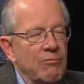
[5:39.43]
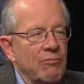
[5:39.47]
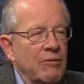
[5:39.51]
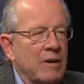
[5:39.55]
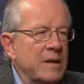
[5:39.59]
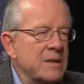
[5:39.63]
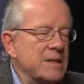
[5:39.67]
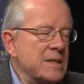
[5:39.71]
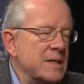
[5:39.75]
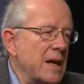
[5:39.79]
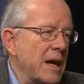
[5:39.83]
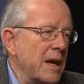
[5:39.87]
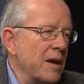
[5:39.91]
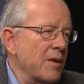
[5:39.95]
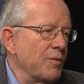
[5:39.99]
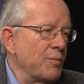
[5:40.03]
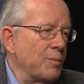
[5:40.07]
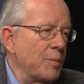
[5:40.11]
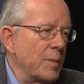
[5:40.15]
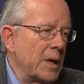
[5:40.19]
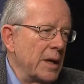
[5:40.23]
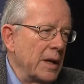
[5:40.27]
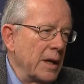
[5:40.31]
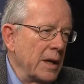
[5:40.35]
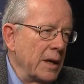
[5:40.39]
runs out of
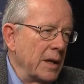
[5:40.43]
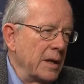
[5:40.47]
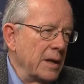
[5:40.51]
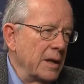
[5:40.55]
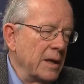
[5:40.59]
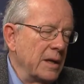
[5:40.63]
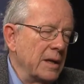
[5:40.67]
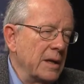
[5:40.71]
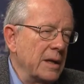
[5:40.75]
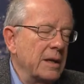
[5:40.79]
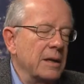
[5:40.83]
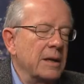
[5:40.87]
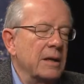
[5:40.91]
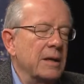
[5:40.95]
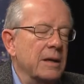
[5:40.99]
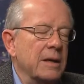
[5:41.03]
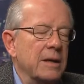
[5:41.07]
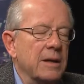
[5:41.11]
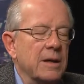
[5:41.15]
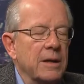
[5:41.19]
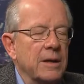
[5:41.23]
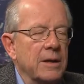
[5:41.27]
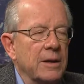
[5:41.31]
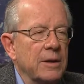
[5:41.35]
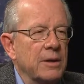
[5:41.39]
money,
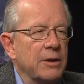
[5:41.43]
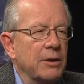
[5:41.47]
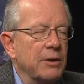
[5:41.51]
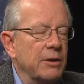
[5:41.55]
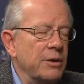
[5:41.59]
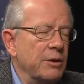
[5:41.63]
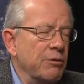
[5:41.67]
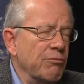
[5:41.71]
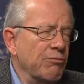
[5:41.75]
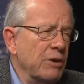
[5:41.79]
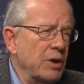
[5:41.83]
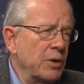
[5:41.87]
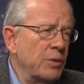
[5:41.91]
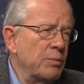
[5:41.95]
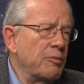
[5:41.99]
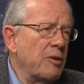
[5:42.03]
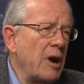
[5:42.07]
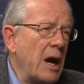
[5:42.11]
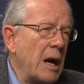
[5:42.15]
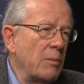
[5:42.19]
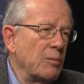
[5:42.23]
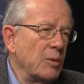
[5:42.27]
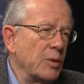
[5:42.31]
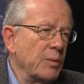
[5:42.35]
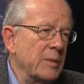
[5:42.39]
the real
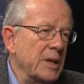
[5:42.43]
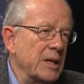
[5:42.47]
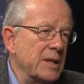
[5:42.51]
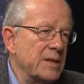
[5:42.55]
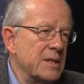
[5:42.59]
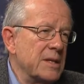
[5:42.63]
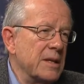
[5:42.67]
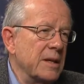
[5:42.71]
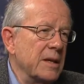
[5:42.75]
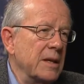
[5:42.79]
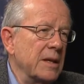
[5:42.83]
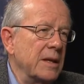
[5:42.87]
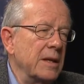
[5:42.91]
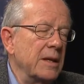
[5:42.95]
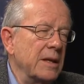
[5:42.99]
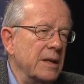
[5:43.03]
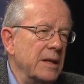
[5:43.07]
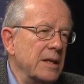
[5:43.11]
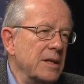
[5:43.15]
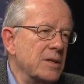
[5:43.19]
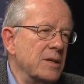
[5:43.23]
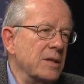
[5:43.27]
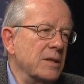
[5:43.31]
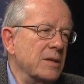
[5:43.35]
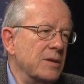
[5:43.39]
problem is that in
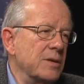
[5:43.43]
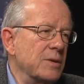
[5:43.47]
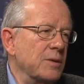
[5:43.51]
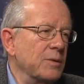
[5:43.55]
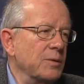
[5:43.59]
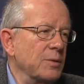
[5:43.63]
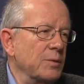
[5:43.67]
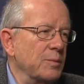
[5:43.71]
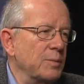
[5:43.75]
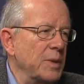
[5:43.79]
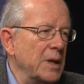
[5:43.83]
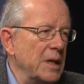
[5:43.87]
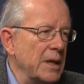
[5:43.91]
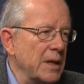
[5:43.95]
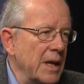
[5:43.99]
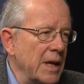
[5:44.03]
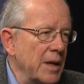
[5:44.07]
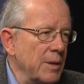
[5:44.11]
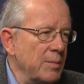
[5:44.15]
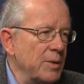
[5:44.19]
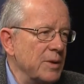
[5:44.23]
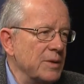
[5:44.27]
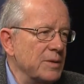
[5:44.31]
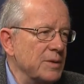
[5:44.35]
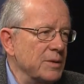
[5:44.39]
addition to being
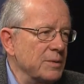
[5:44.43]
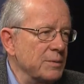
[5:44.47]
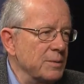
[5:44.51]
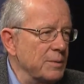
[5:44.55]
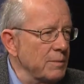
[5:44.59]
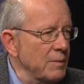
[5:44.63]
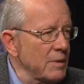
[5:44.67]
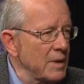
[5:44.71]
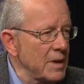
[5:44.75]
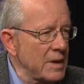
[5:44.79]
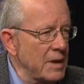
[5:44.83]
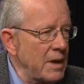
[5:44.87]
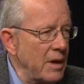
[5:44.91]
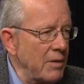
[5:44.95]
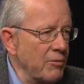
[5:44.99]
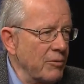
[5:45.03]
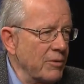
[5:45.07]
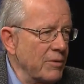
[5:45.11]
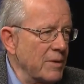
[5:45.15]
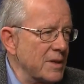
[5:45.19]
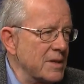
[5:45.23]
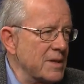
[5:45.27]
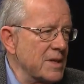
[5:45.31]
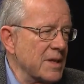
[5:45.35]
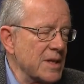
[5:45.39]
able to cover
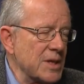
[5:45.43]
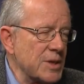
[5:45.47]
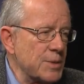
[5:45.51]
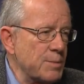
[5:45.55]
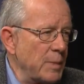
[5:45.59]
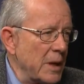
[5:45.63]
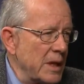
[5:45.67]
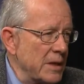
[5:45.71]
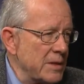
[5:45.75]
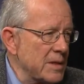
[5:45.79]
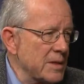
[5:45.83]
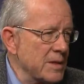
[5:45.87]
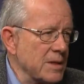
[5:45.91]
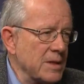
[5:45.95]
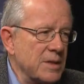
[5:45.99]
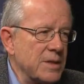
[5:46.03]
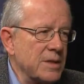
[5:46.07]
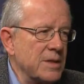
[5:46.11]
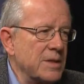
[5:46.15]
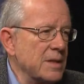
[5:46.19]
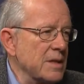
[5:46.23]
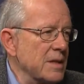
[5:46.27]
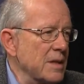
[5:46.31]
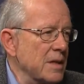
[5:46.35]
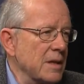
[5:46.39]
its
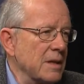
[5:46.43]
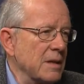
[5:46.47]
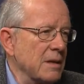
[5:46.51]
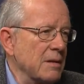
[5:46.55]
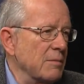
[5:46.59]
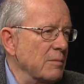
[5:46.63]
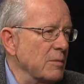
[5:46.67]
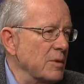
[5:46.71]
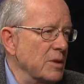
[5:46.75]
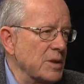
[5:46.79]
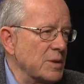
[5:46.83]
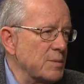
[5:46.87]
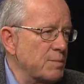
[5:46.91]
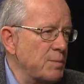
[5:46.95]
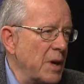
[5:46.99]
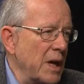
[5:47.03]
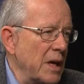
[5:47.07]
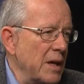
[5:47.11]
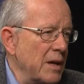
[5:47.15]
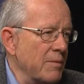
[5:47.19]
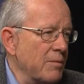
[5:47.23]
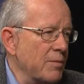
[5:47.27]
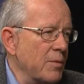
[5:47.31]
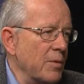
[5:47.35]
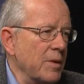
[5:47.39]
expenses and just
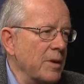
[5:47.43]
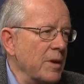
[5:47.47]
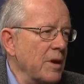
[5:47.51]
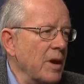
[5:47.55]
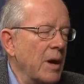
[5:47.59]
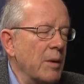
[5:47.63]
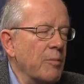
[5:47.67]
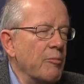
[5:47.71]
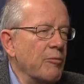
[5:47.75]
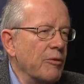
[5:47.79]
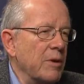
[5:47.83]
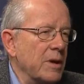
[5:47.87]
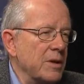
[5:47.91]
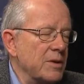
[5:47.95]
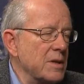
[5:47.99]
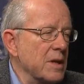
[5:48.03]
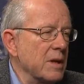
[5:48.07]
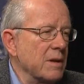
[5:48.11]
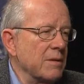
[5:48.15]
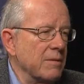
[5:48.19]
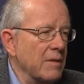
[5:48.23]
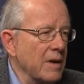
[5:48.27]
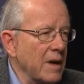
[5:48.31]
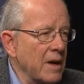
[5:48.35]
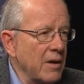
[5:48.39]
pay for the operation
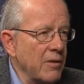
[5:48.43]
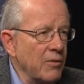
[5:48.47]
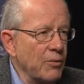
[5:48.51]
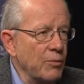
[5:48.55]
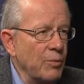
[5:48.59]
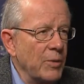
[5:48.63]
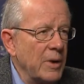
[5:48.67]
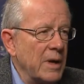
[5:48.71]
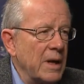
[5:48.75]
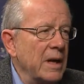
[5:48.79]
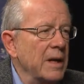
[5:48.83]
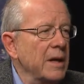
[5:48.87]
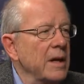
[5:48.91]
of the government,